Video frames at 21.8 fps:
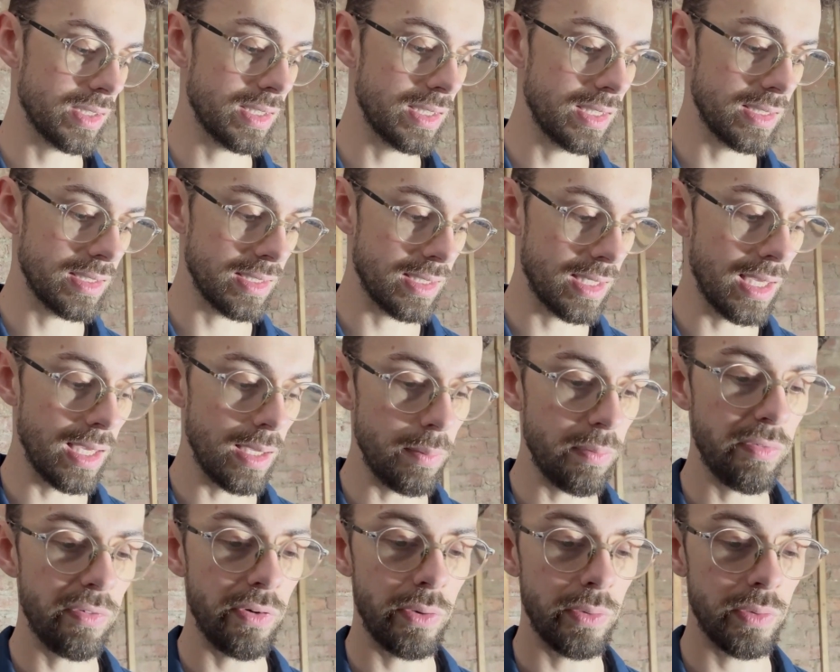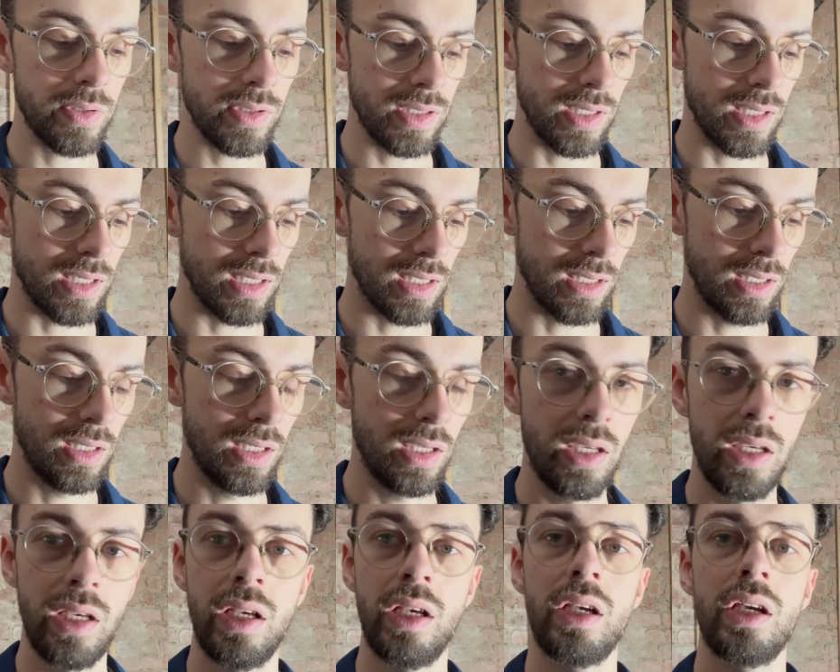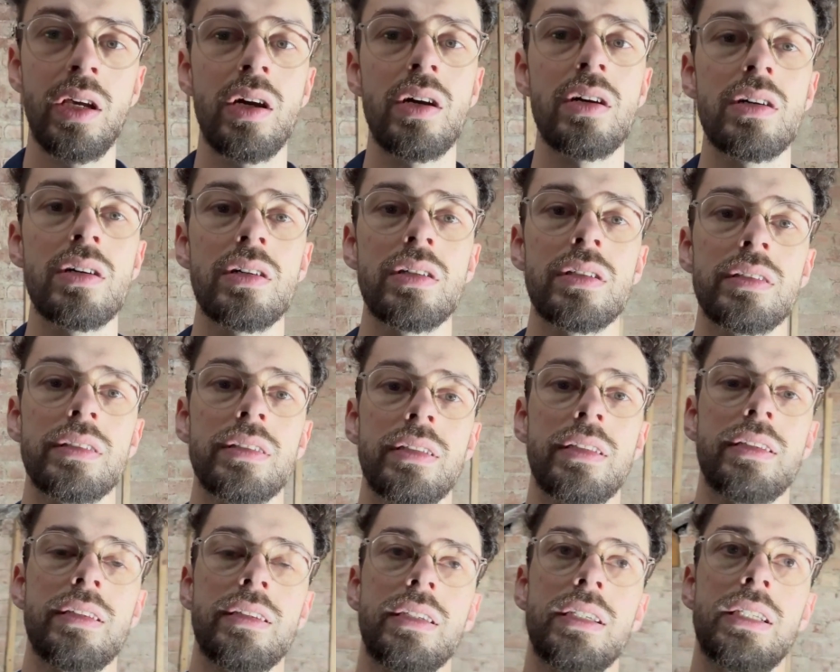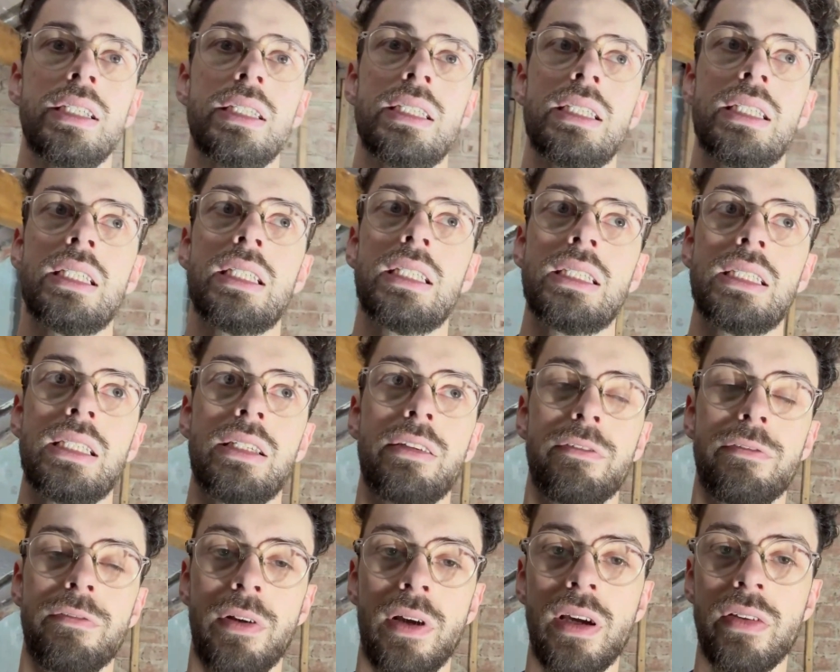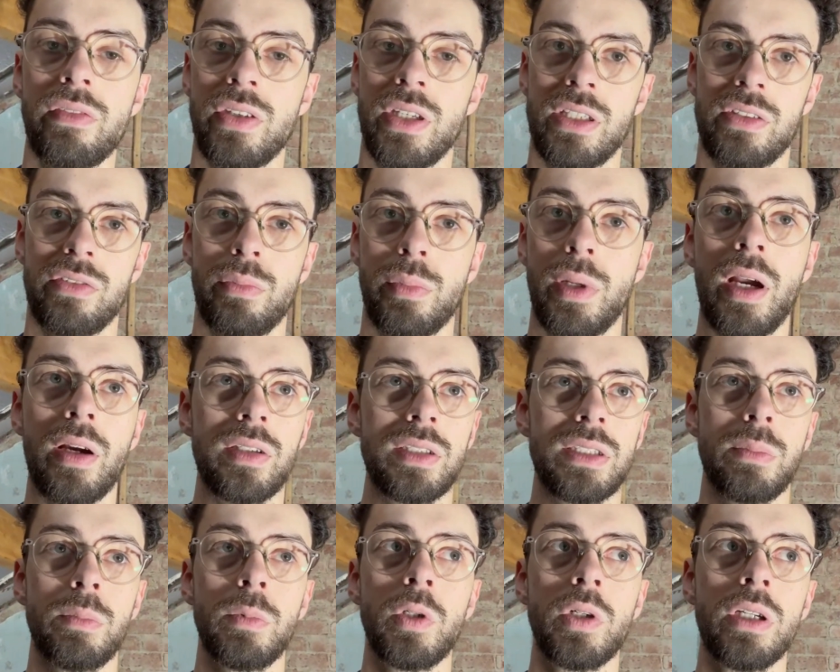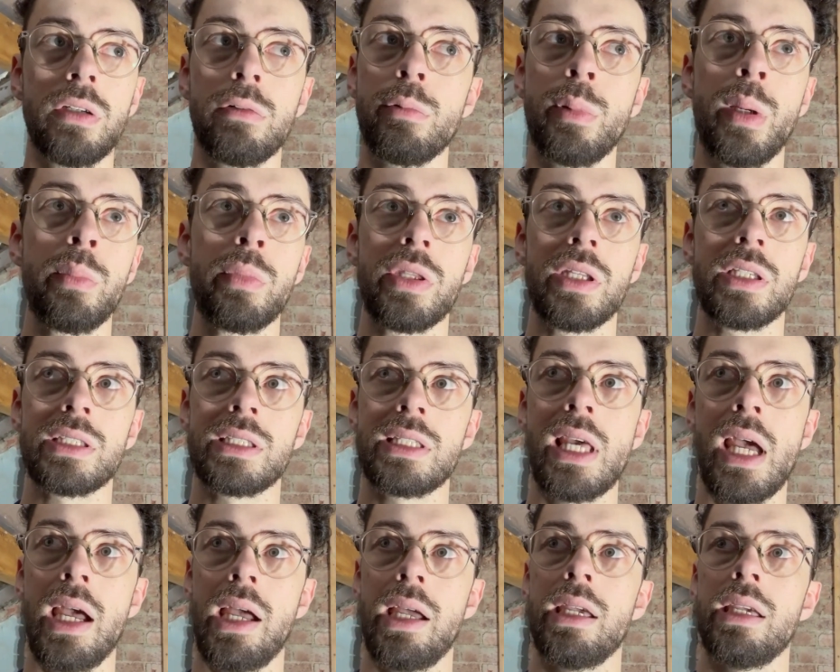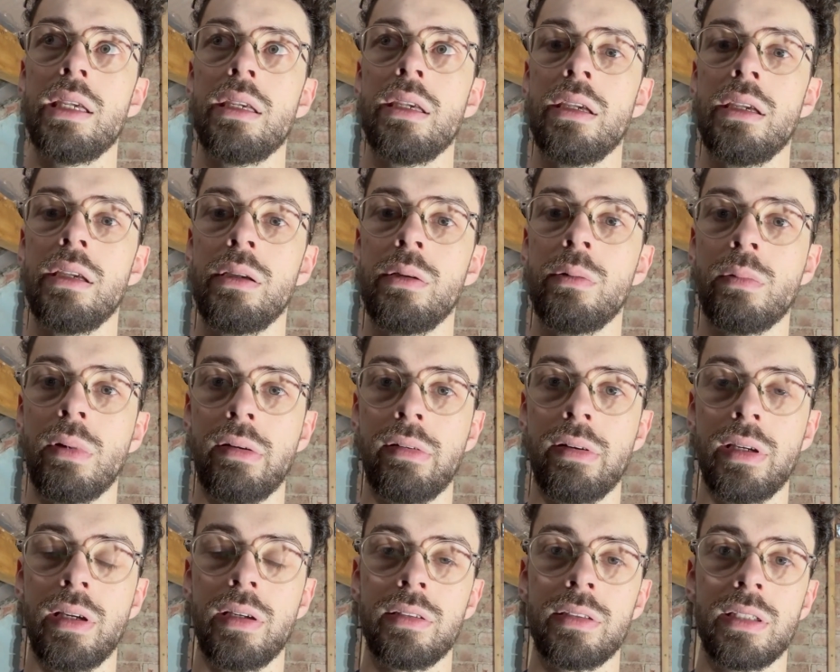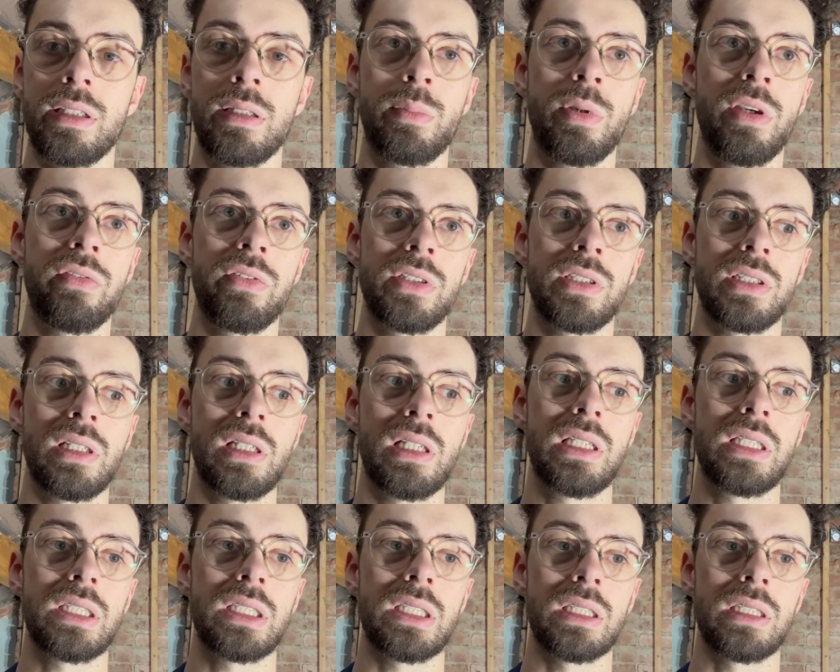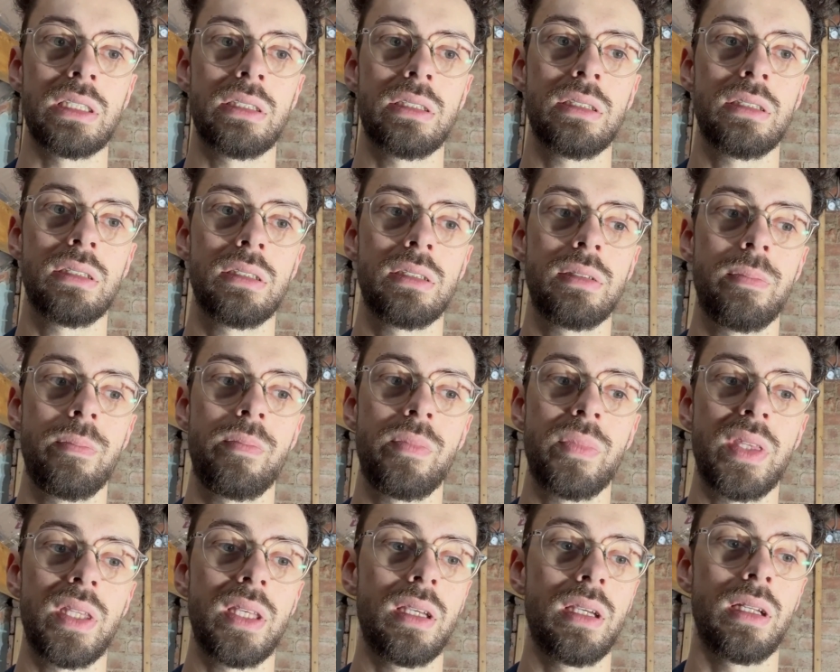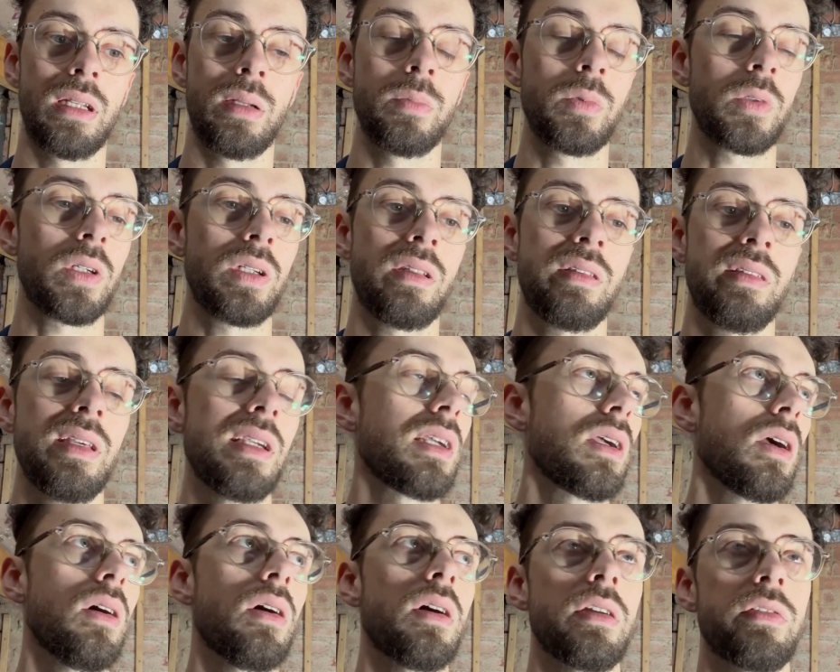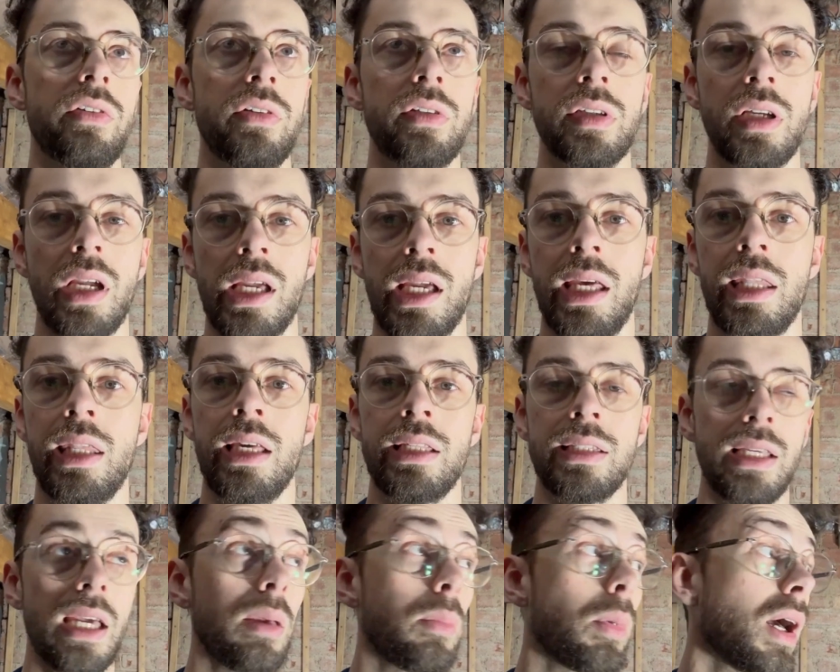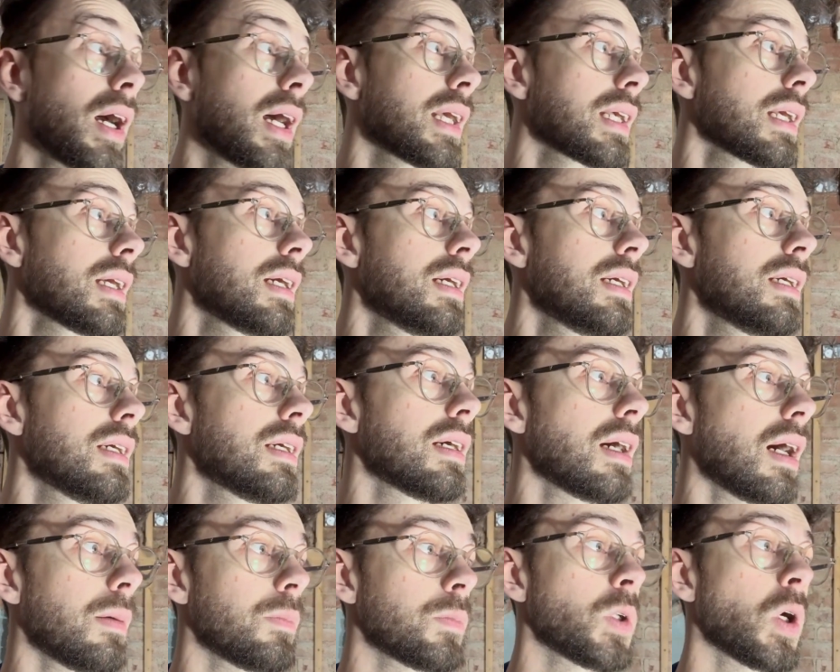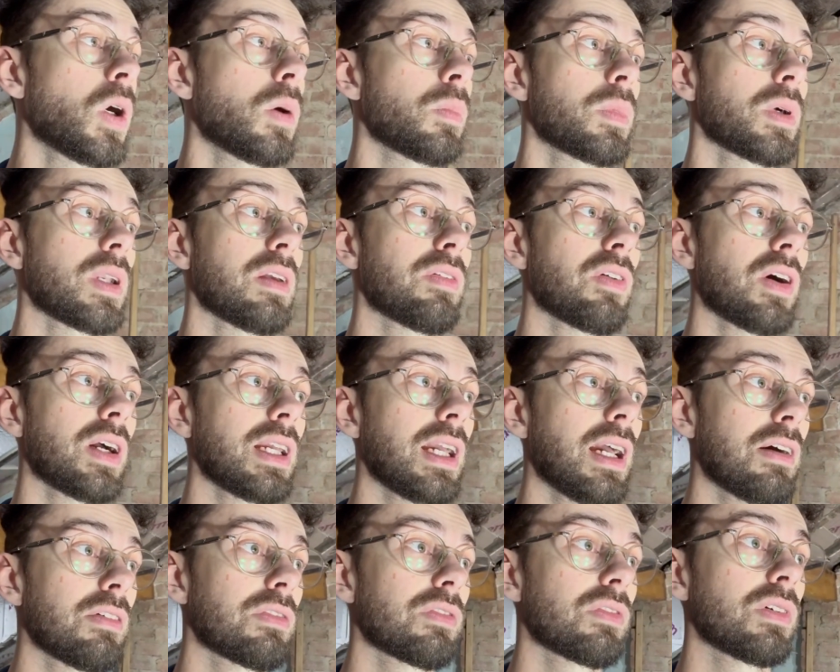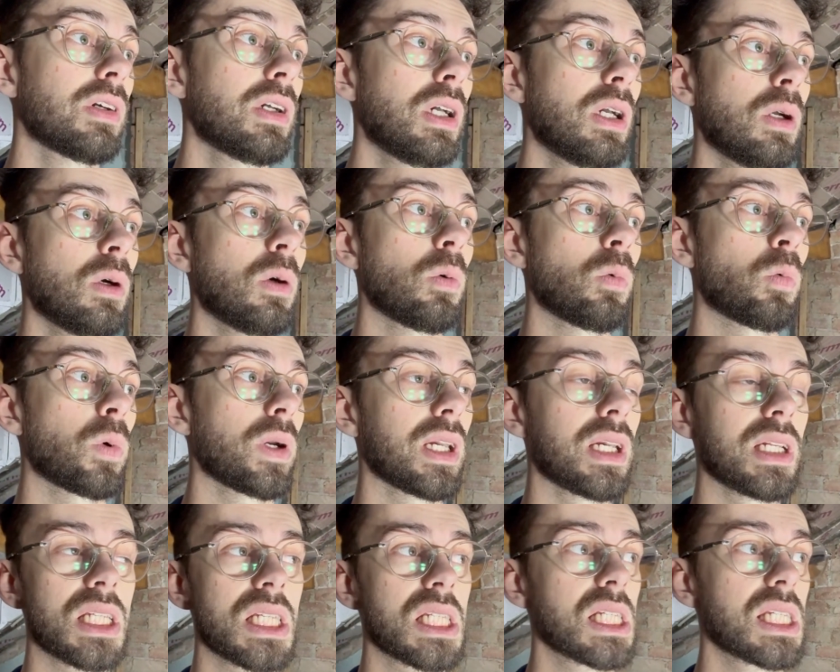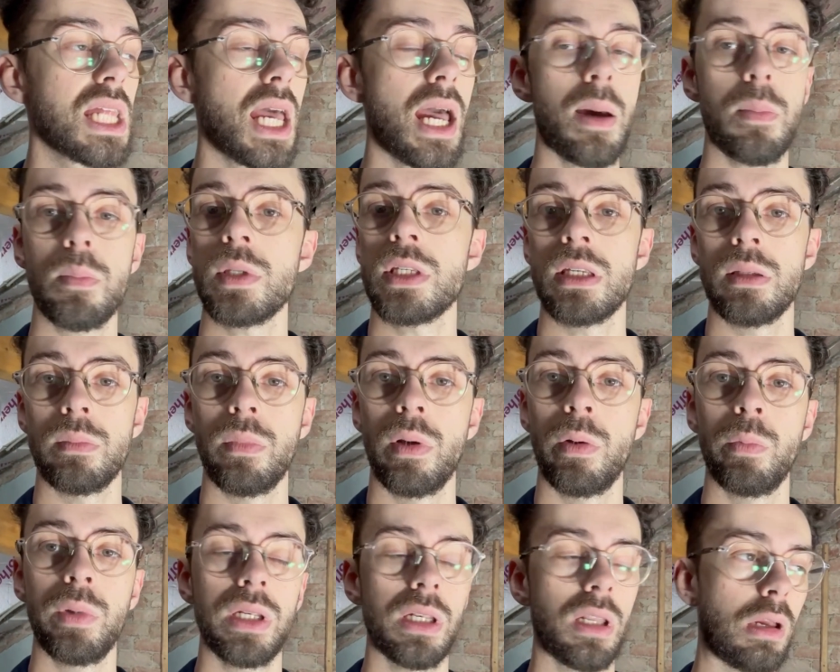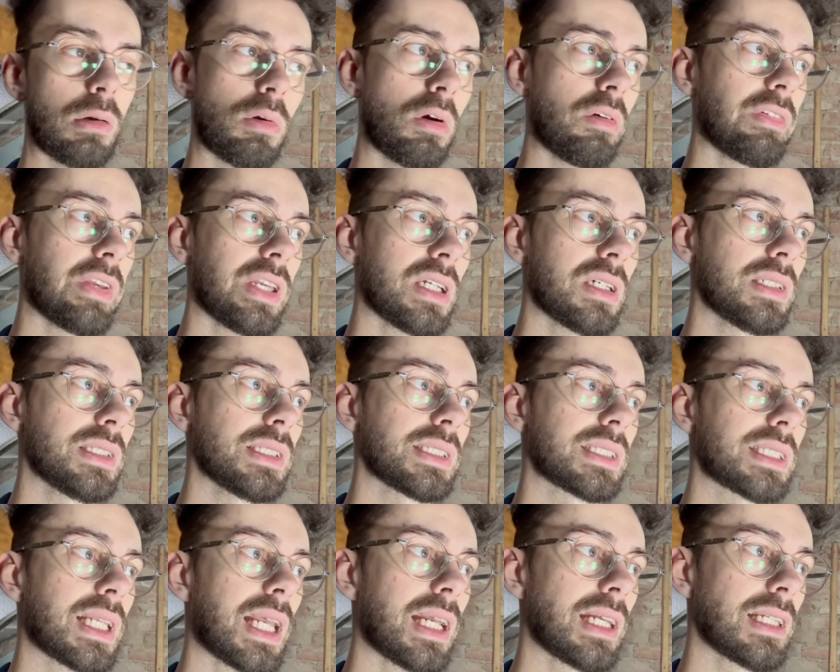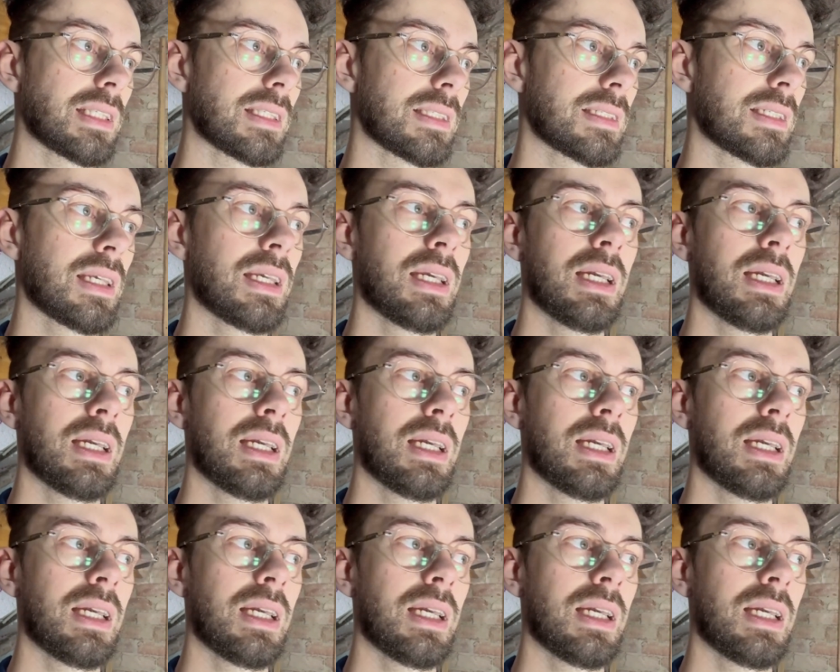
need to keep focusing on 5 years from now, because I'm not going to remember this day where I undid a bit of insulation, and I'm not going to think, oh, if only I could get that day back. I'm not, but if I have weird steps in my window reveals and